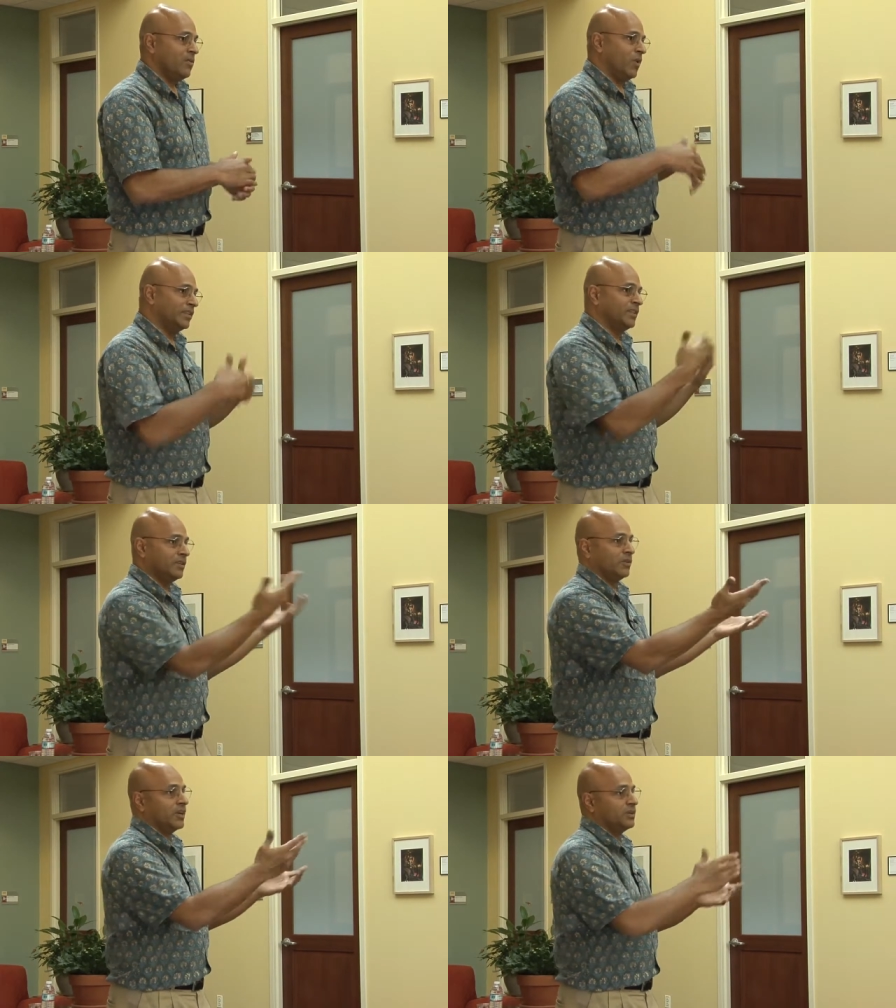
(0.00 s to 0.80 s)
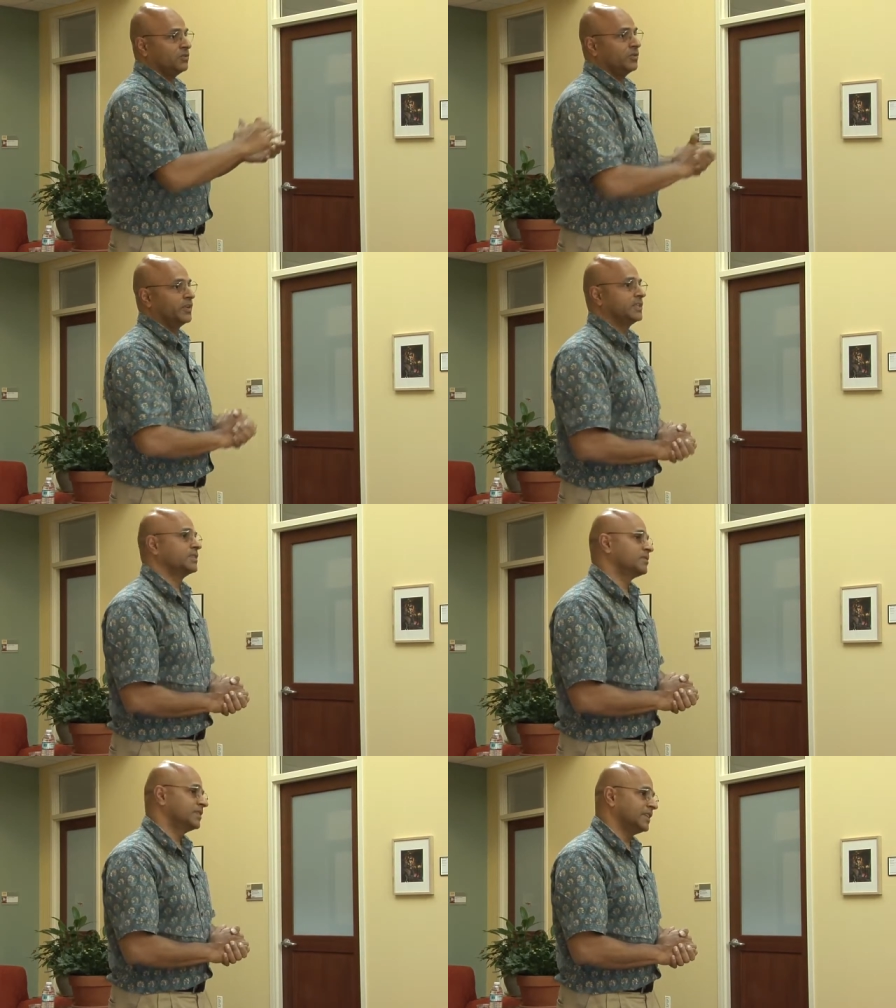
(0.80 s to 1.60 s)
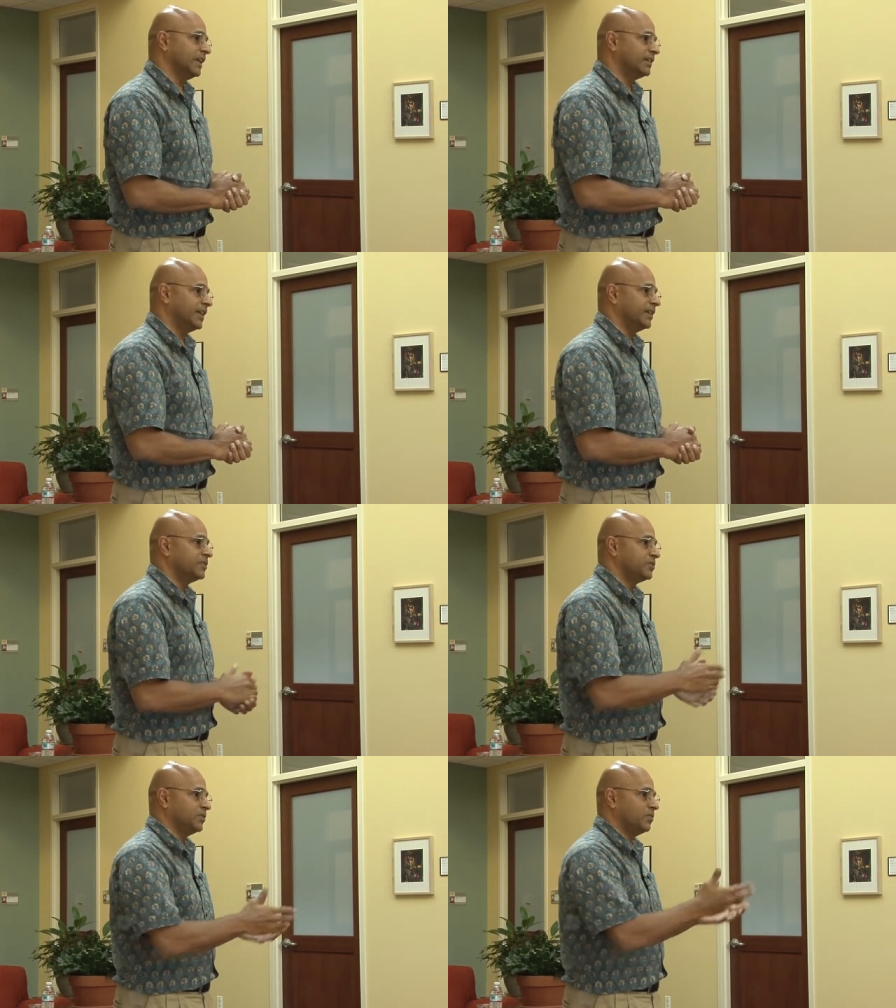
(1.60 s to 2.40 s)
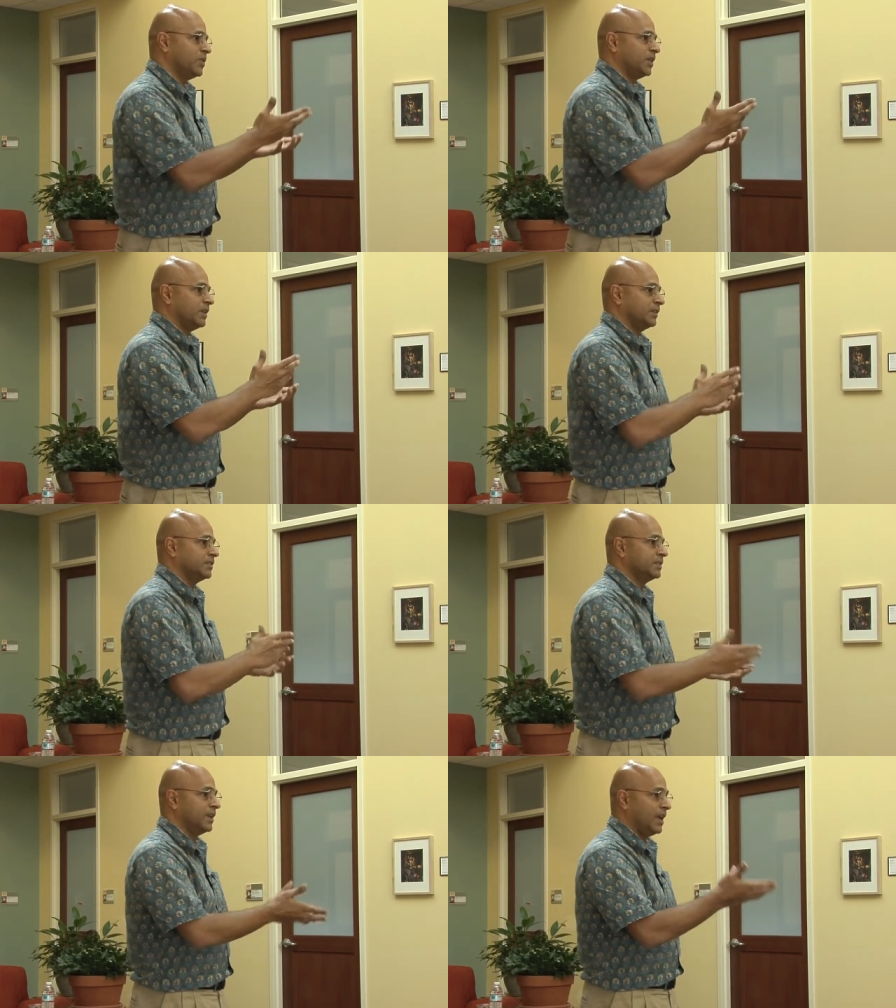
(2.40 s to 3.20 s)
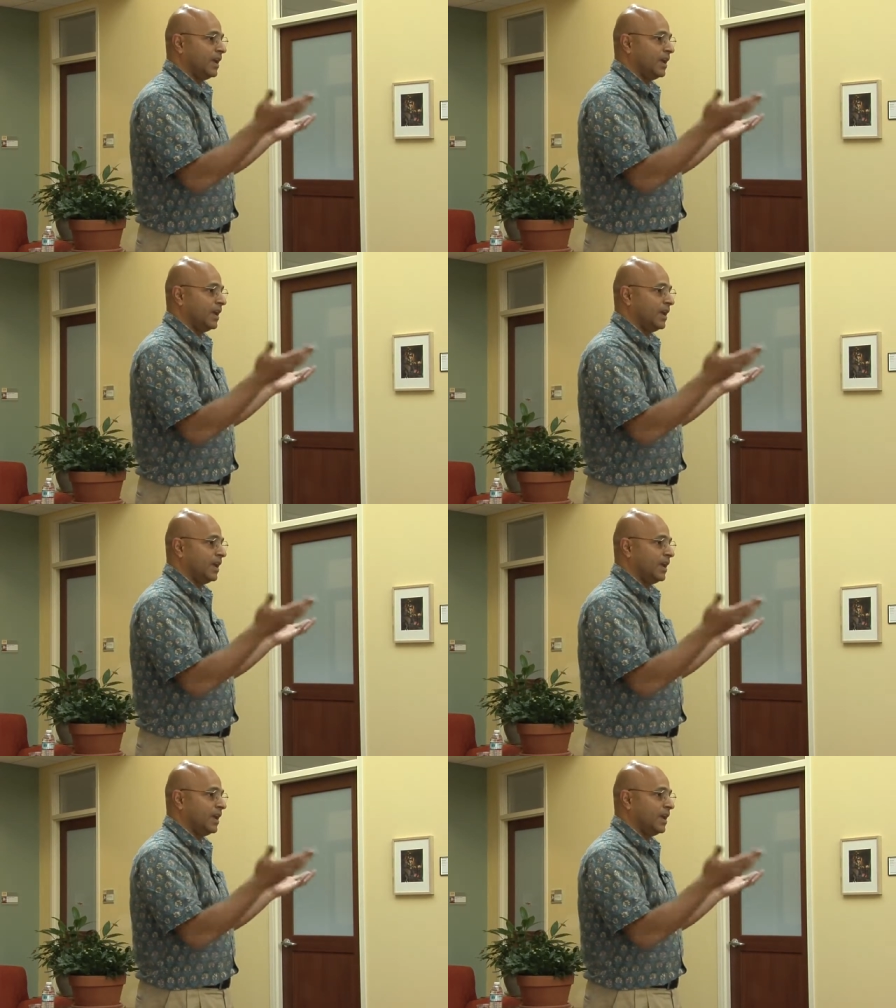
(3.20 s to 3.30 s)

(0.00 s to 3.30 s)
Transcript: one thing you can do is sell debt to your workers,